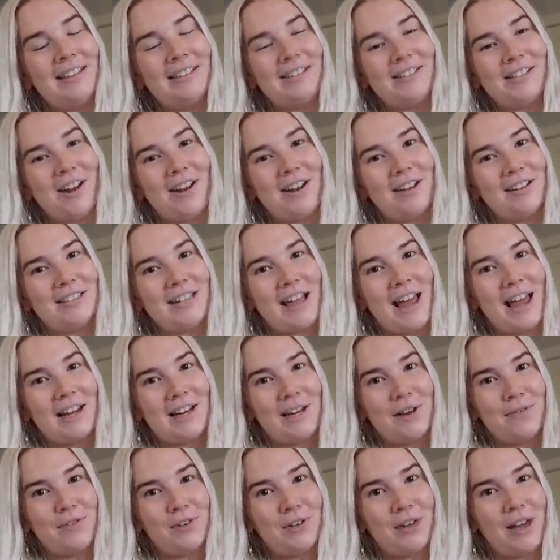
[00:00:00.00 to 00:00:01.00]
Shout out to
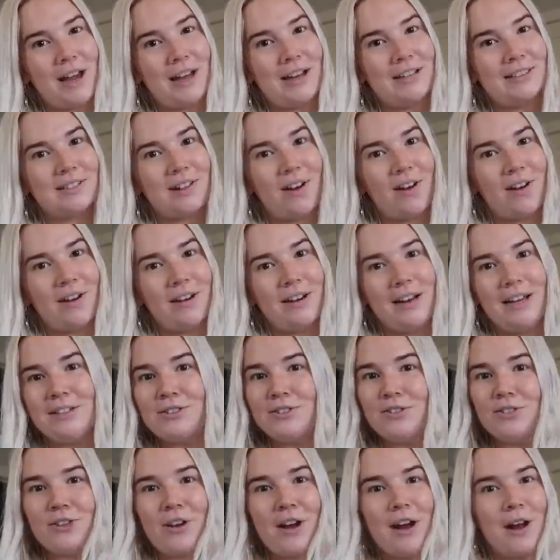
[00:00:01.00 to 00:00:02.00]
any of you guys on
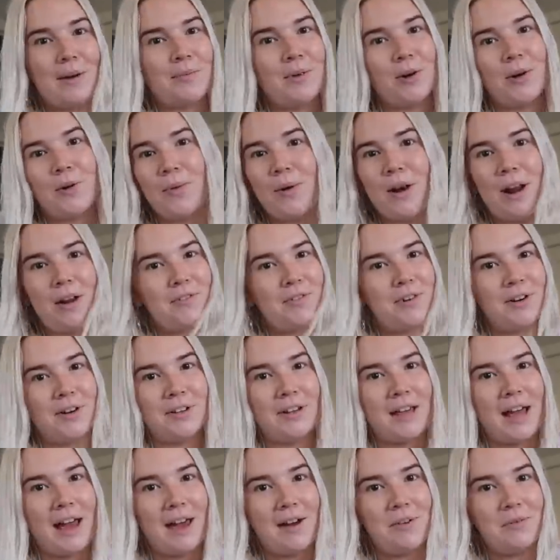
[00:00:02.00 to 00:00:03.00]
Instagram or
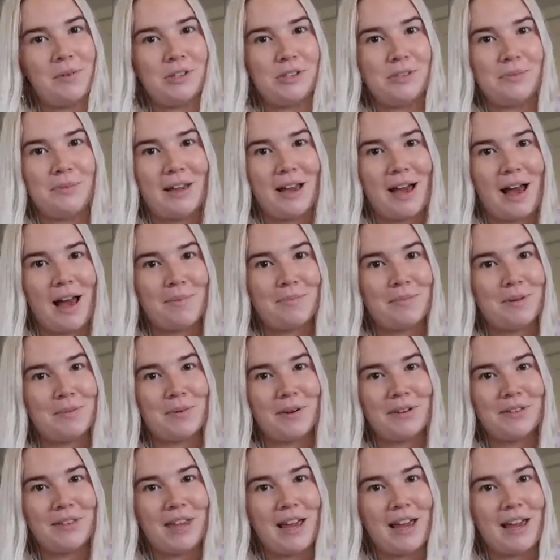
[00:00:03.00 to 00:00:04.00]
whatever that wish me a happy
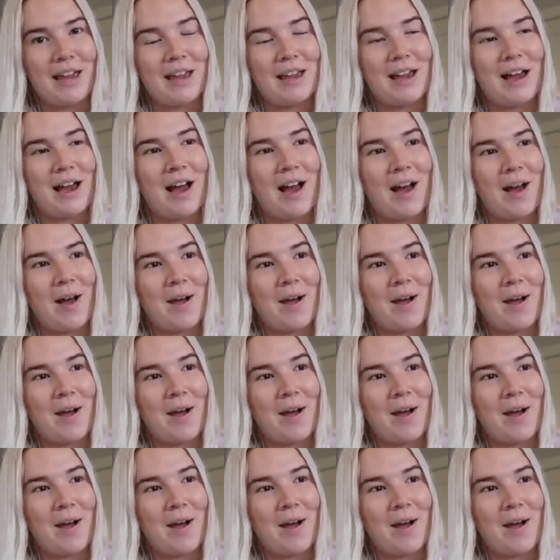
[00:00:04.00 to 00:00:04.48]
birthday,